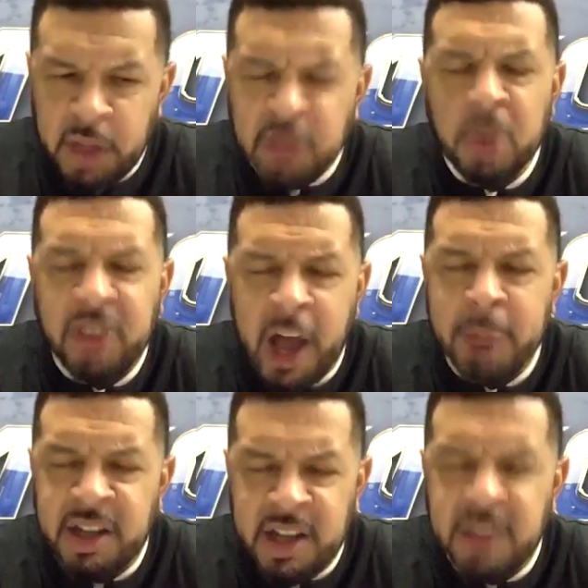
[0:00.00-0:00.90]
So at
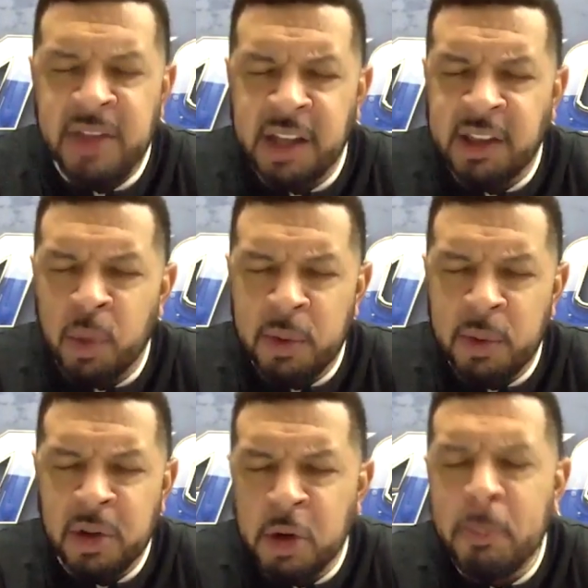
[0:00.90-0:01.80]
times I did think that we
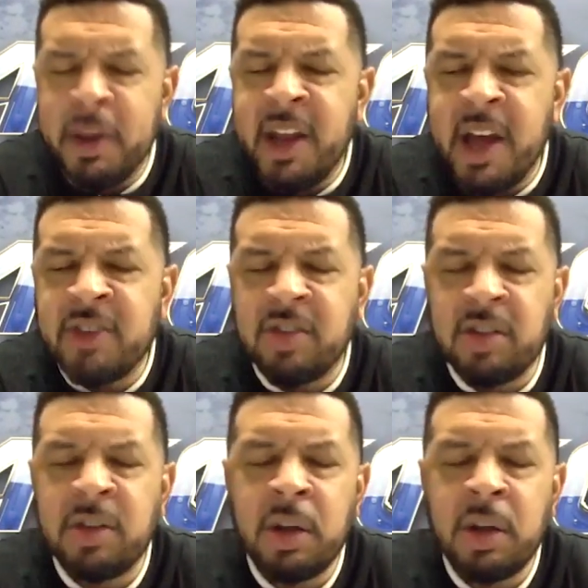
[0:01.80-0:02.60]
were a little bit hesitant.